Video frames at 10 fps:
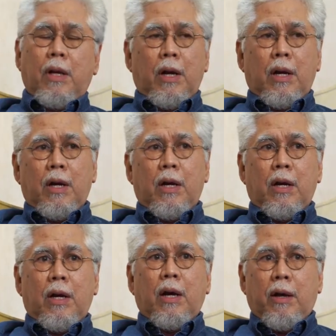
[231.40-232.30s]

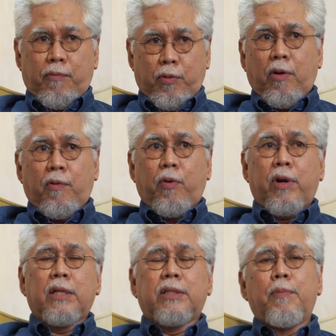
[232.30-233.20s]
For
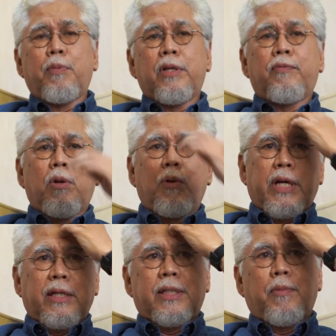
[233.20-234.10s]
example, if you look
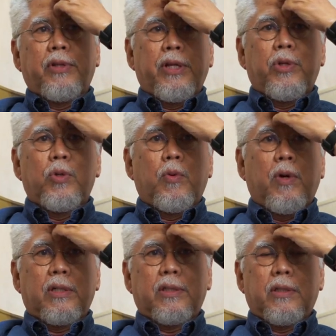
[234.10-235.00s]
at some of the new
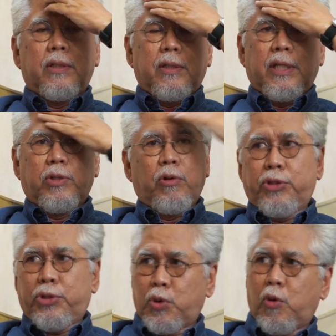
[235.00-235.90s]
works that's on
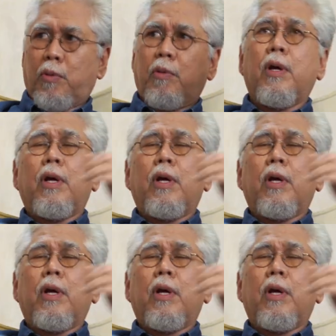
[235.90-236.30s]
the show,